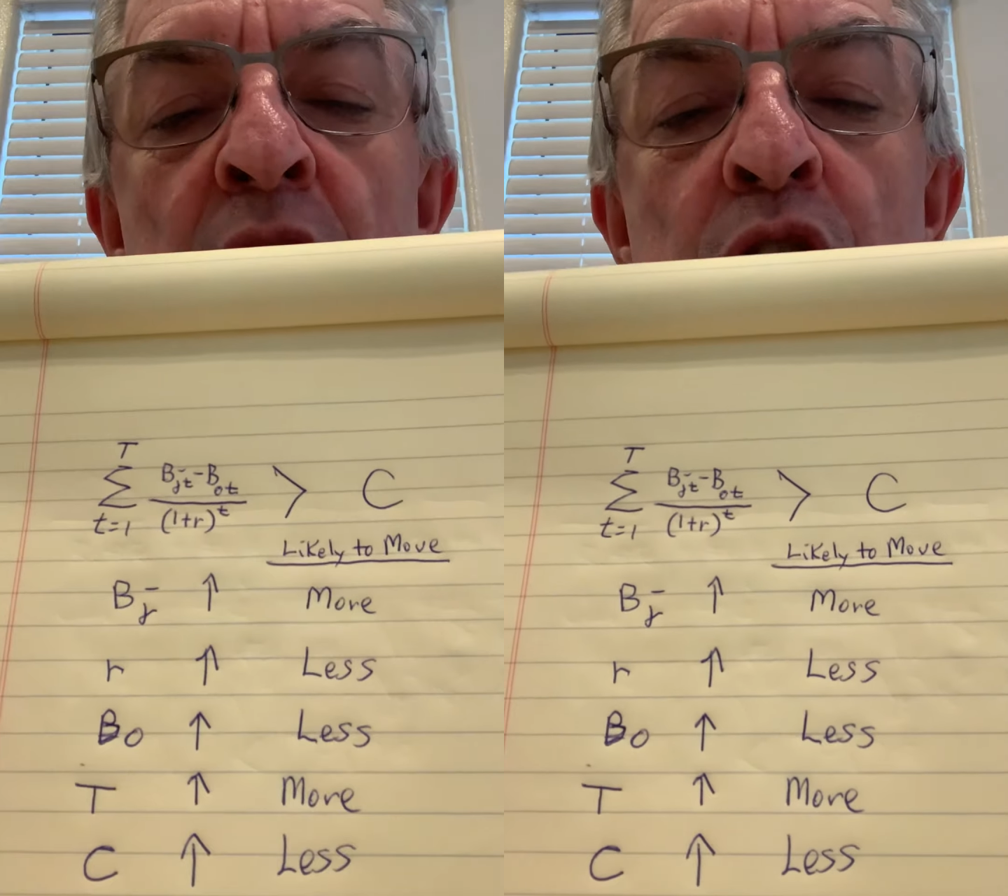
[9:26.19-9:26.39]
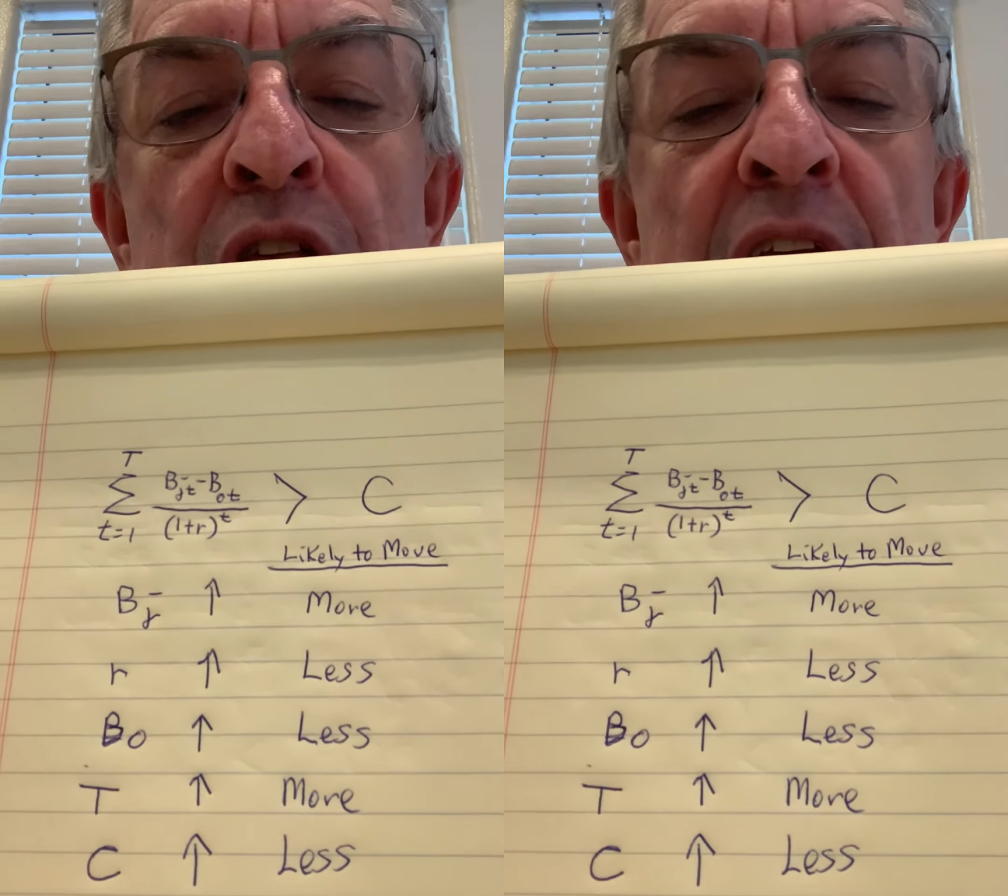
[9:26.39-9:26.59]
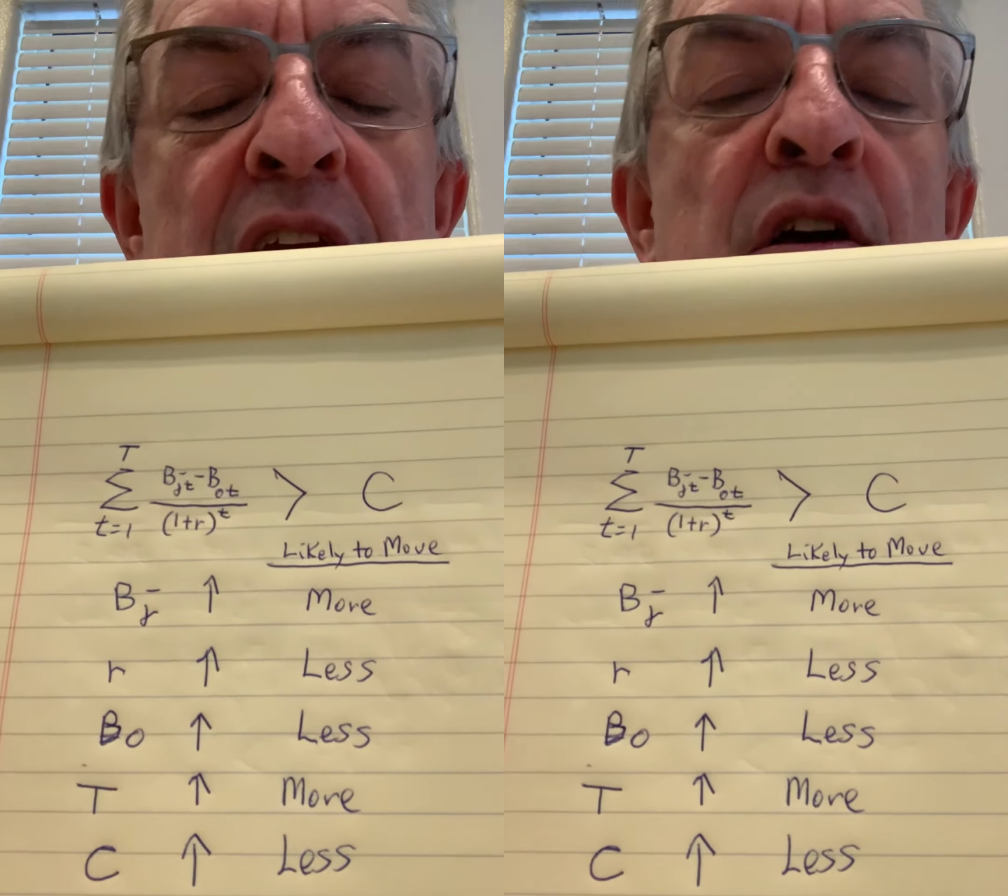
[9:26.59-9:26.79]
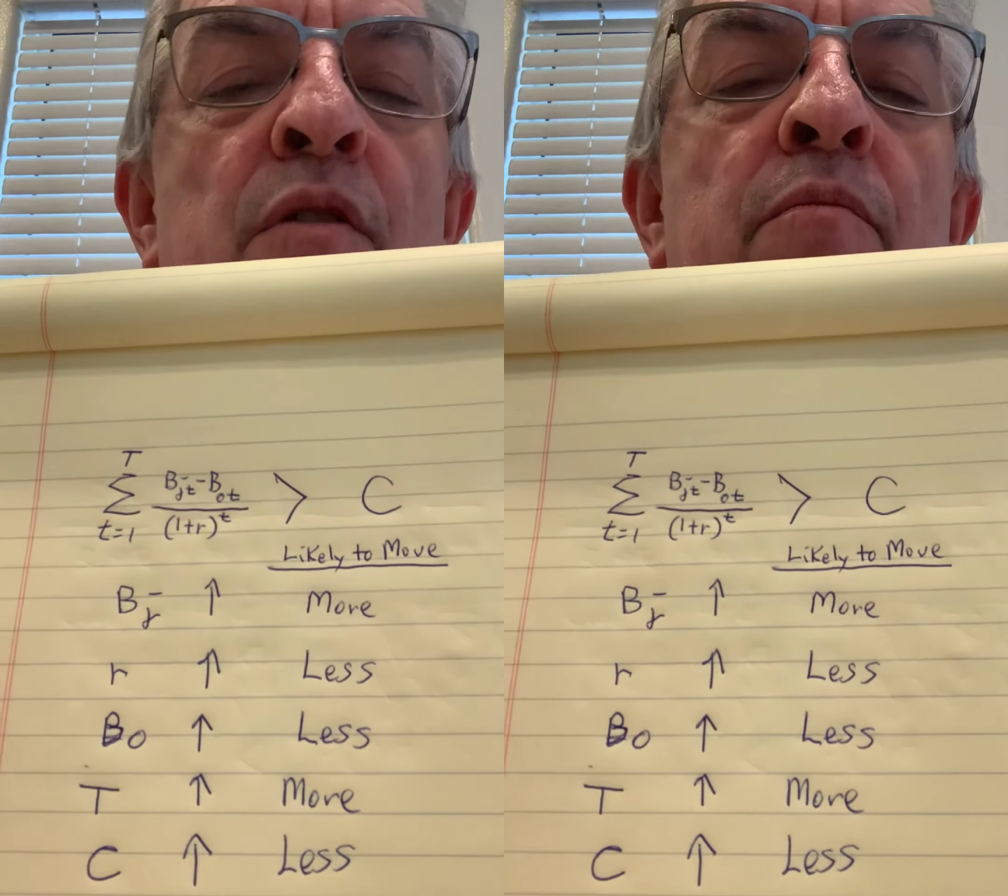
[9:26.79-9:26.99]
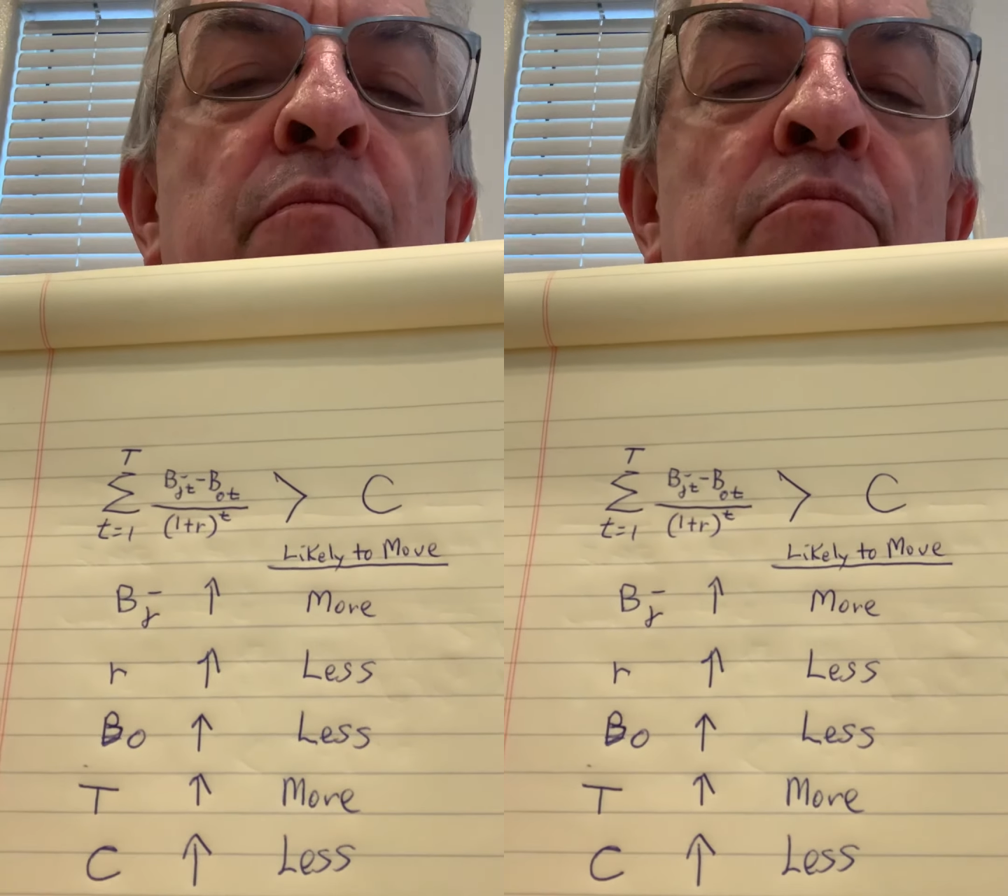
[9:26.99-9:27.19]
The
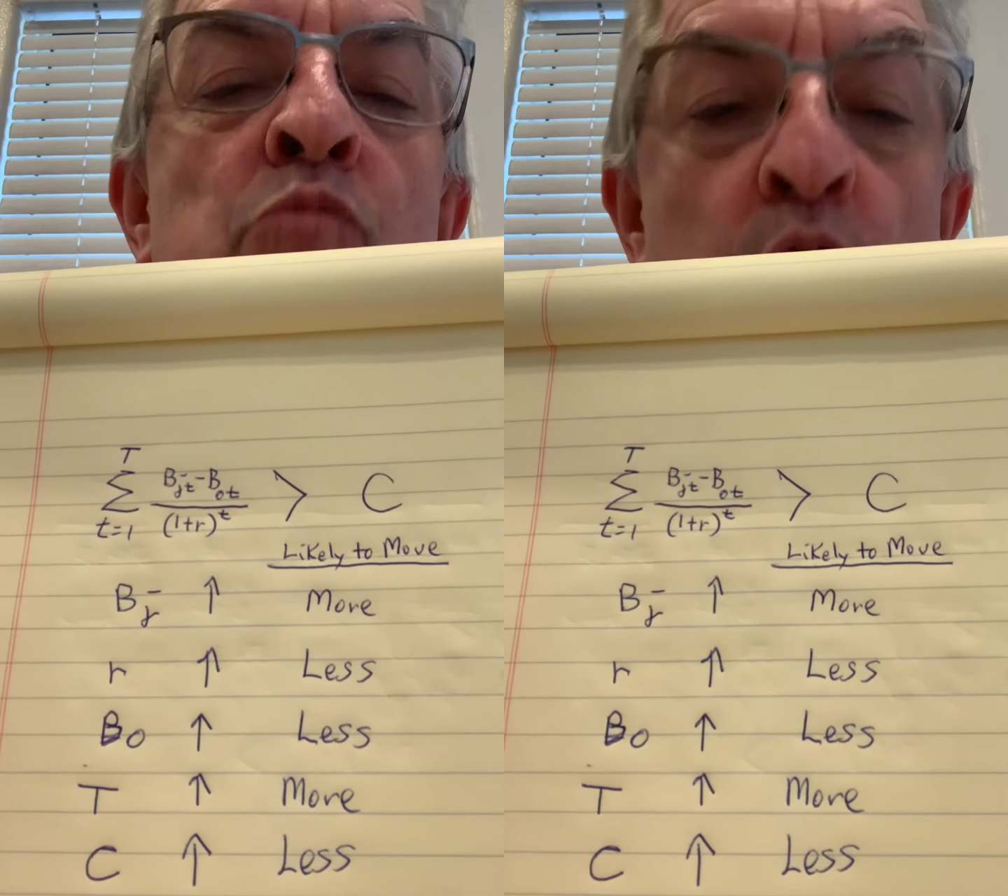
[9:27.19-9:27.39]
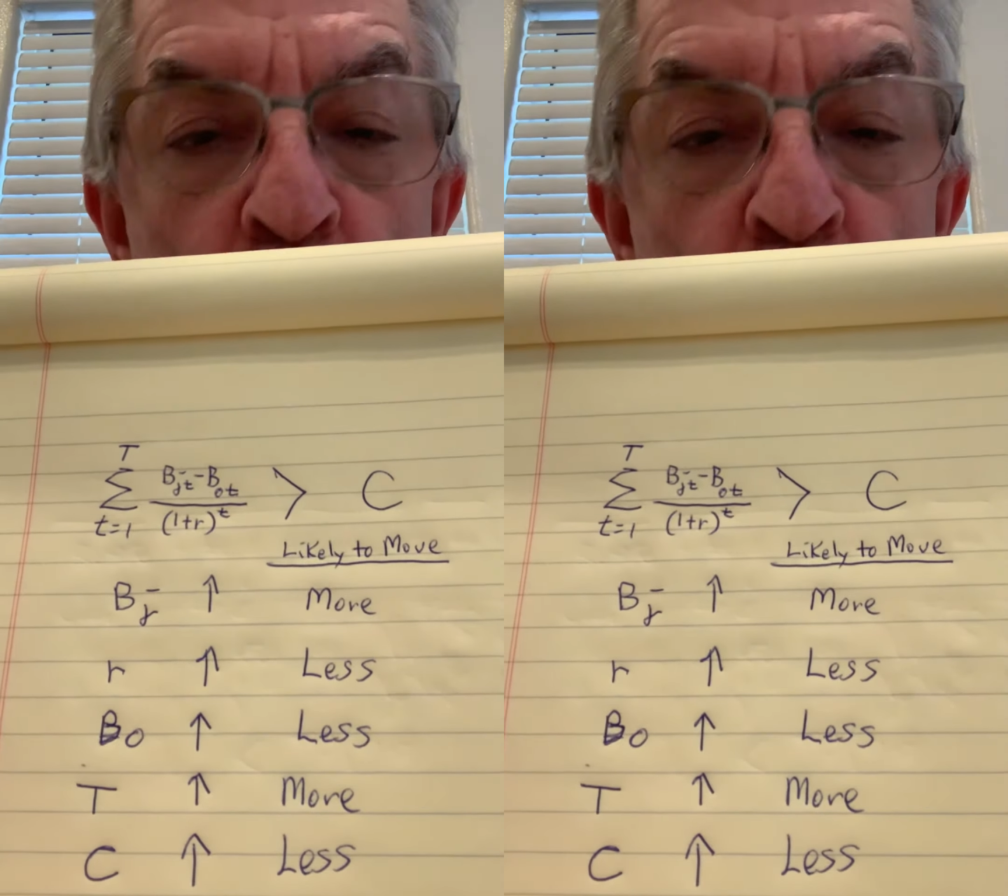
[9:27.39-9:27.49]
more